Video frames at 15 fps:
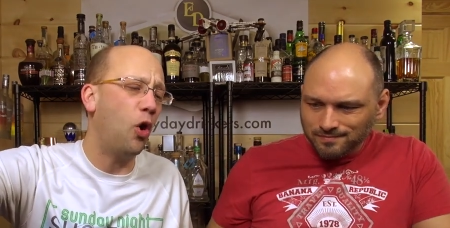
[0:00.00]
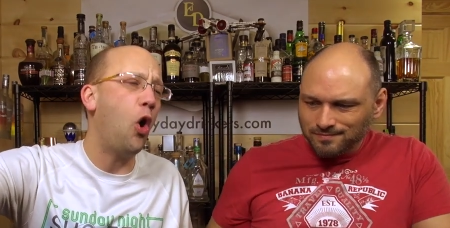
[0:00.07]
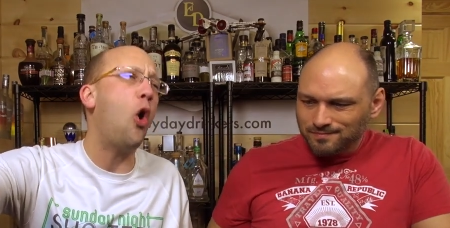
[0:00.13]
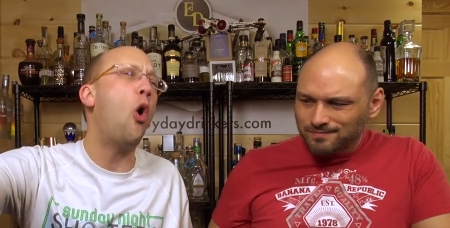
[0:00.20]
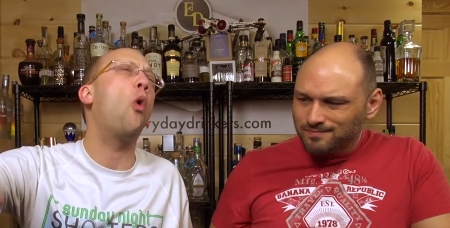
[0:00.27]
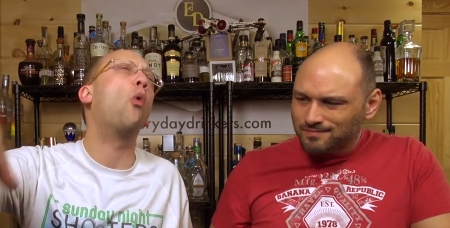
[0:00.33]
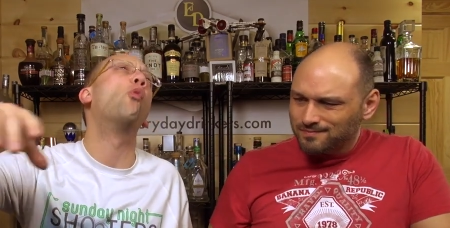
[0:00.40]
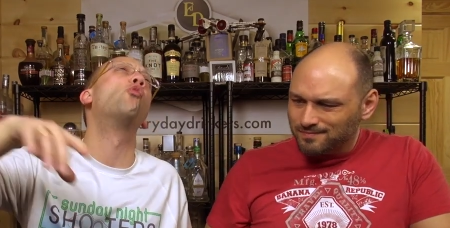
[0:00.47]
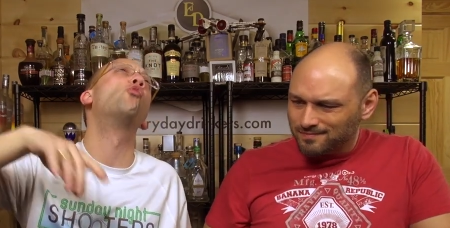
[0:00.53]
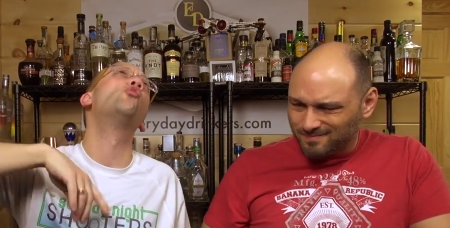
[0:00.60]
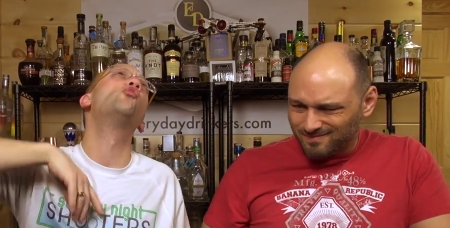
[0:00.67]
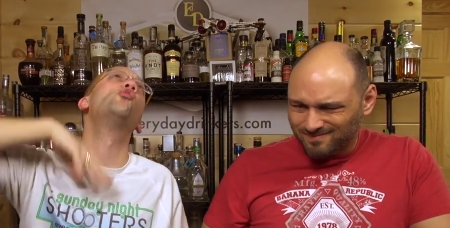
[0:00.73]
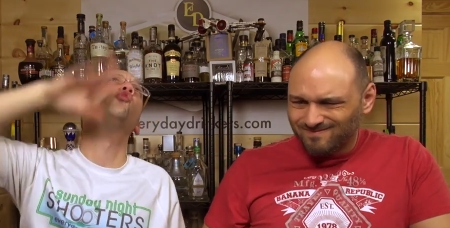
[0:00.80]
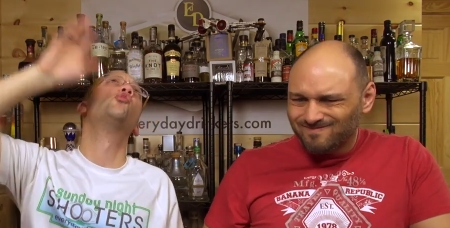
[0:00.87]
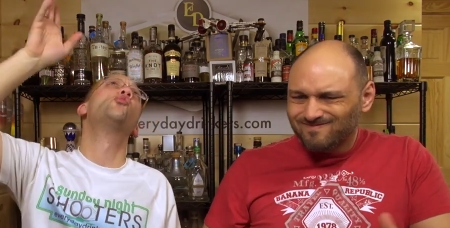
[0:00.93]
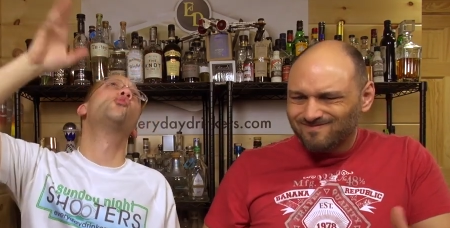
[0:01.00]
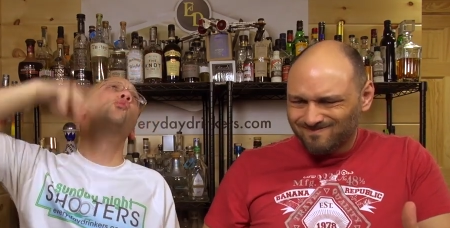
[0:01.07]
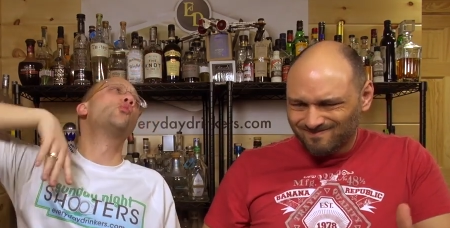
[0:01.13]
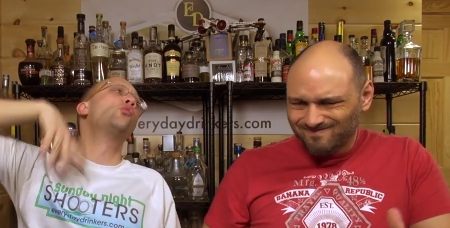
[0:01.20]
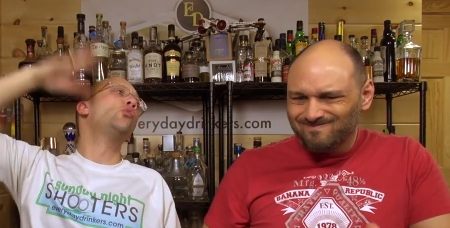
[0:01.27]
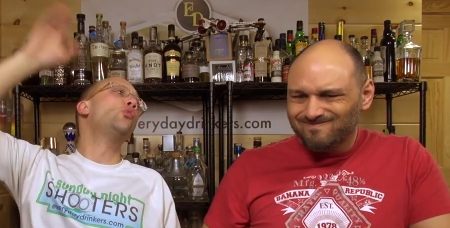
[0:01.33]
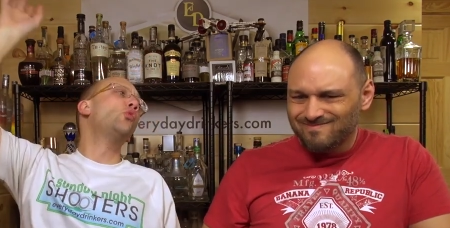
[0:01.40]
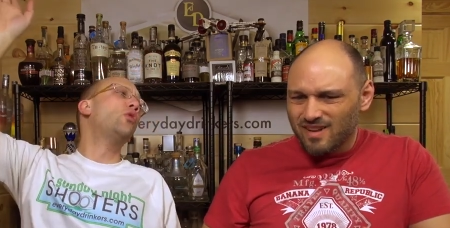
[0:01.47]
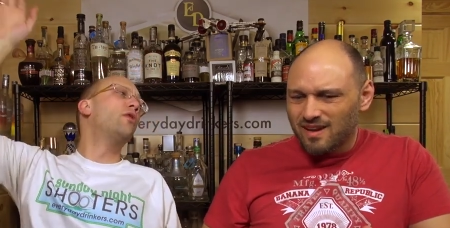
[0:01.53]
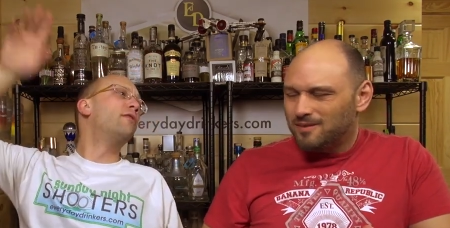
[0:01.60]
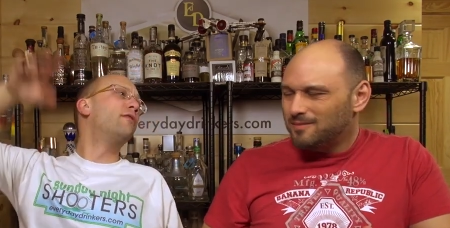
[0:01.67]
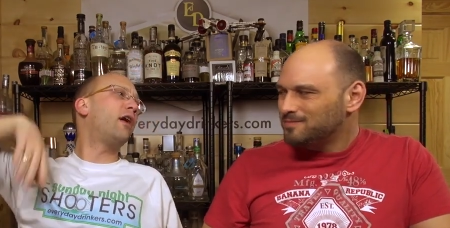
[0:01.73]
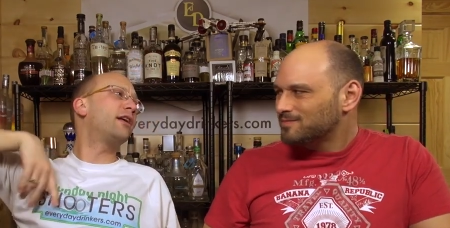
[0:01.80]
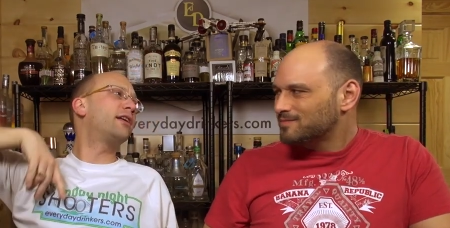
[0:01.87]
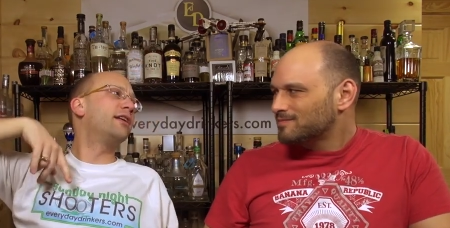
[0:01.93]
Speaker 1: Oh,
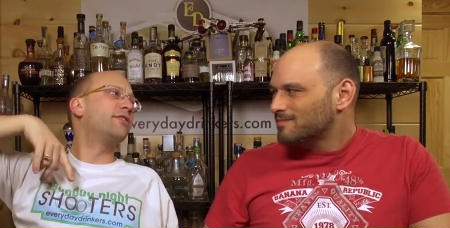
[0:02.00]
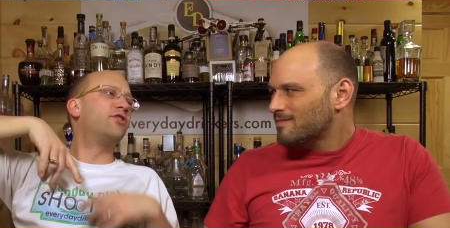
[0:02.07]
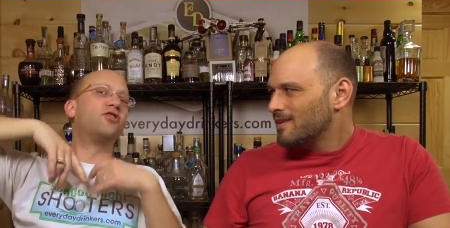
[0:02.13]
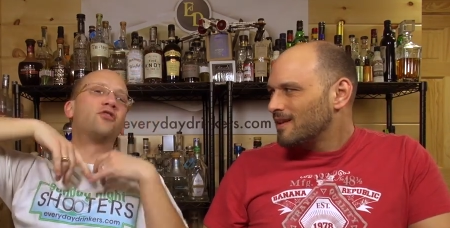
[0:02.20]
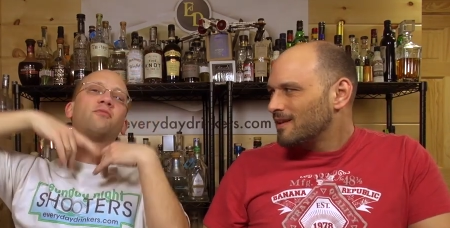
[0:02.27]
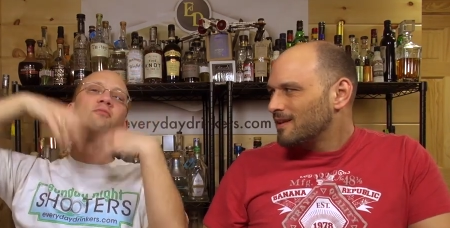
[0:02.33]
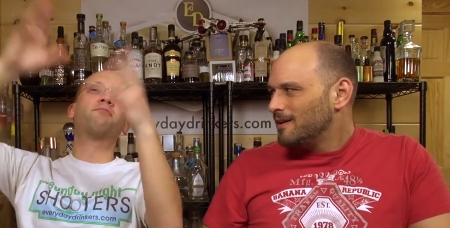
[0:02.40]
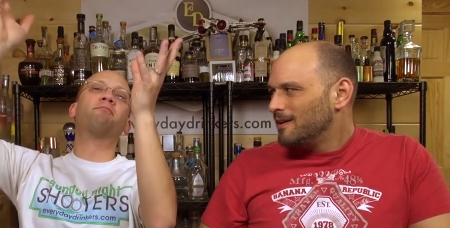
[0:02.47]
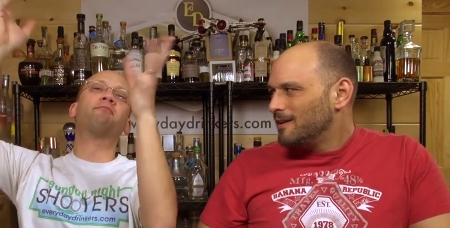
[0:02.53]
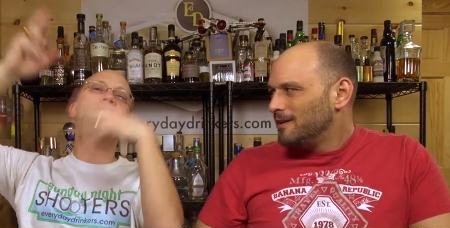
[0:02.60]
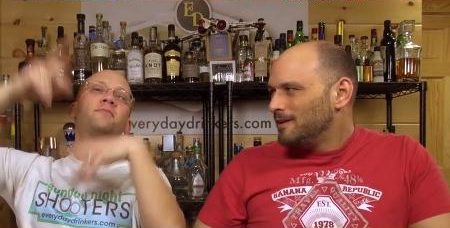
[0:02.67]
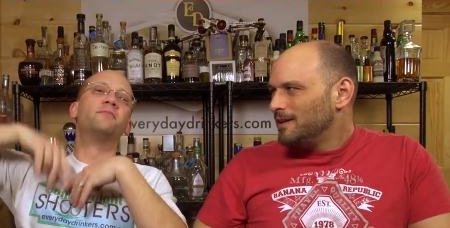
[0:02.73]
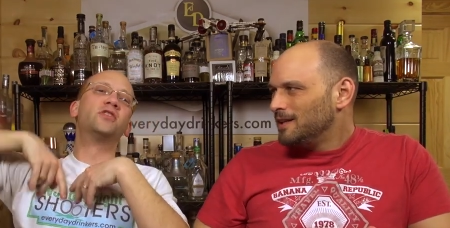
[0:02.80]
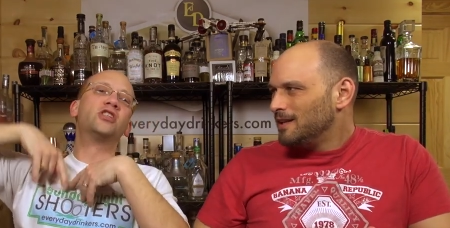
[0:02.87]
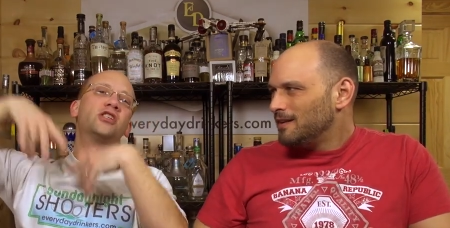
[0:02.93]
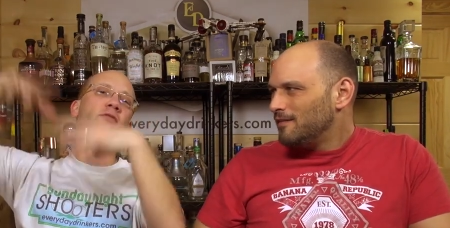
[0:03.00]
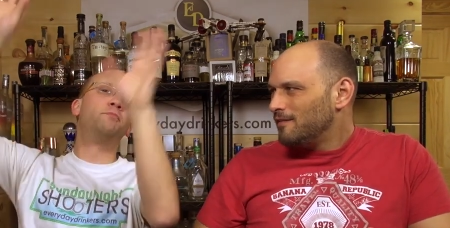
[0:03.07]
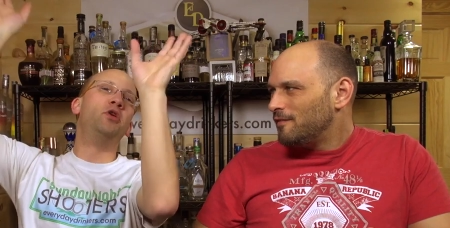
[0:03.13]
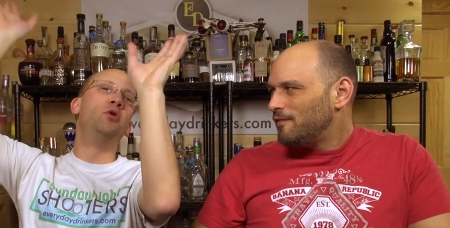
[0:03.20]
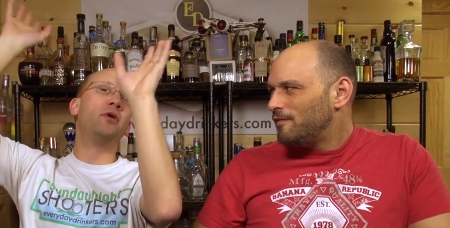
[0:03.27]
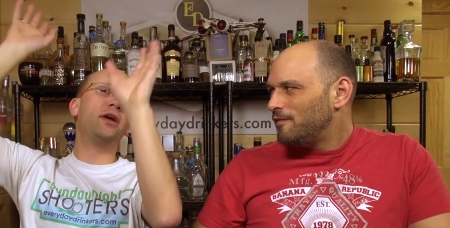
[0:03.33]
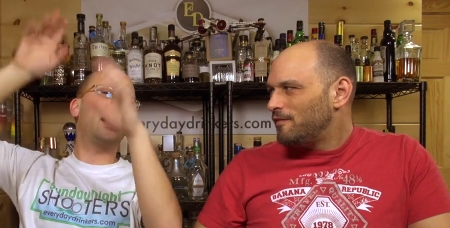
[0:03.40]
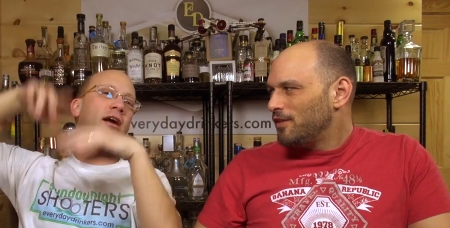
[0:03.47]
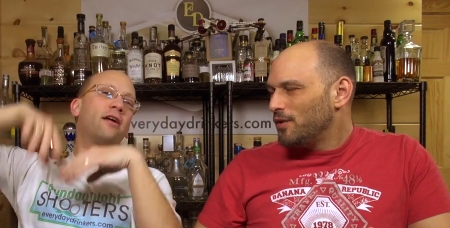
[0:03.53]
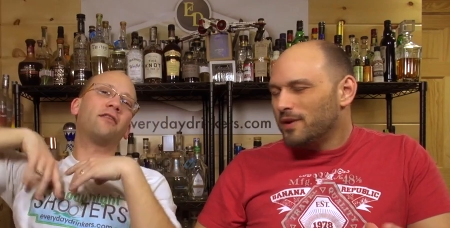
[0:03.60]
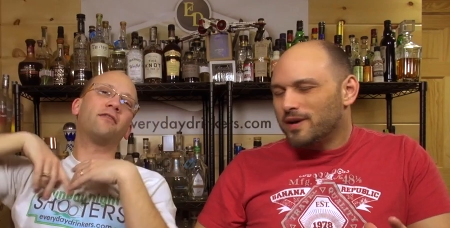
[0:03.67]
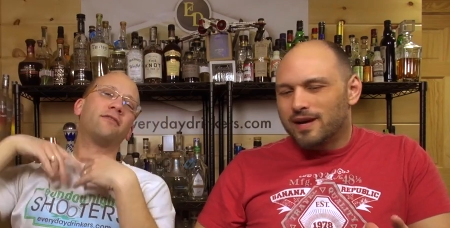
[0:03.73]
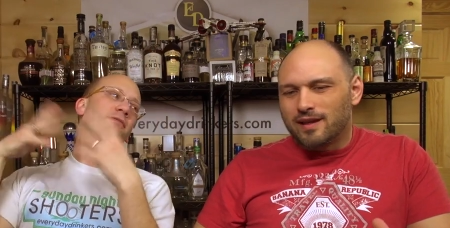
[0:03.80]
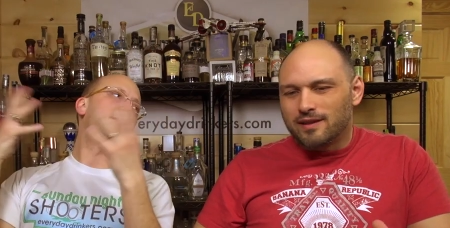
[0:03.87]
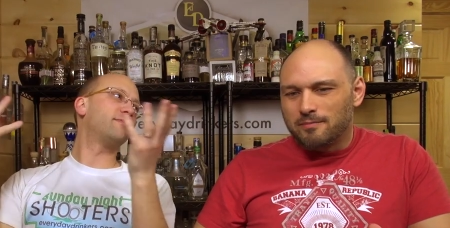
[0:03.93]
mm. vodka's just spewing out.
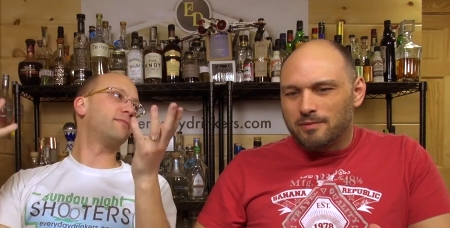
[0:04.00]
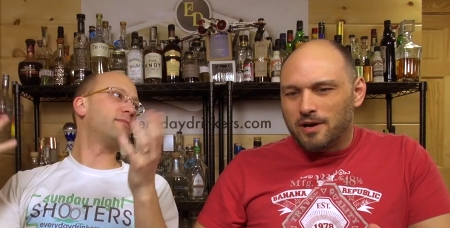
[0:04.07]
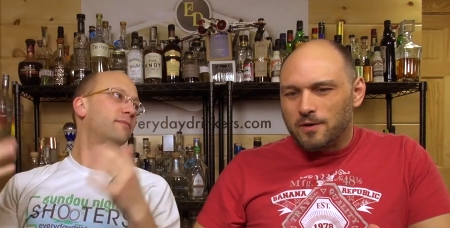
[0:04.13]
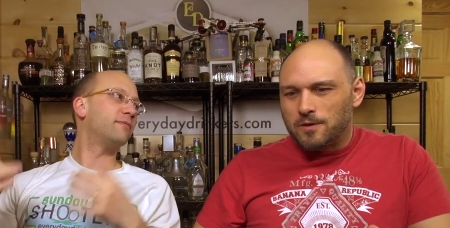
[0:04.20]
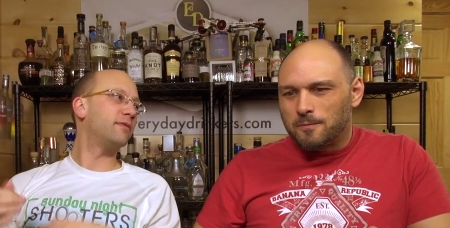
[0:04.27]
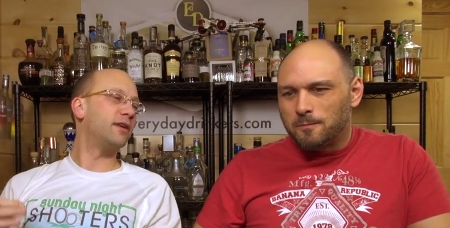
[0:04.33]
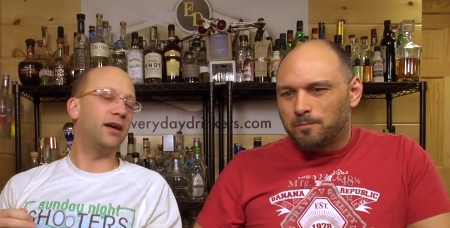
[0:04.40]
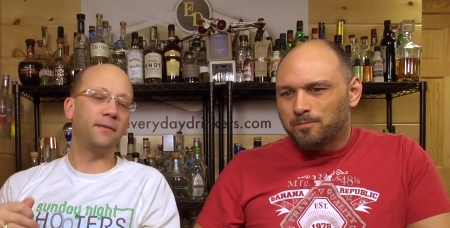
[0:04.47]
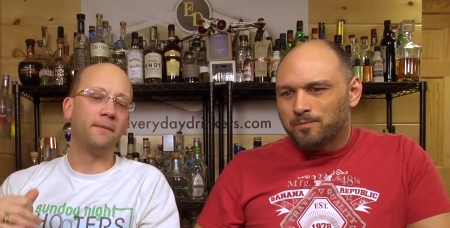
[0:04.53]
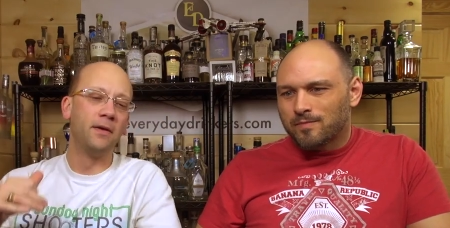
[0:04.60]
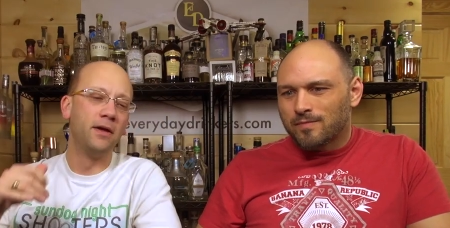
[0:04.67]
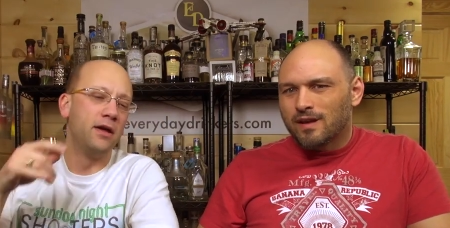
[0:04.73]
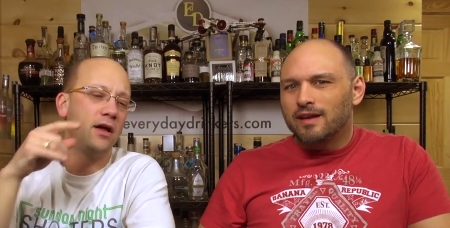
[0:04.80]
Blowing out of the mouth. Yeah.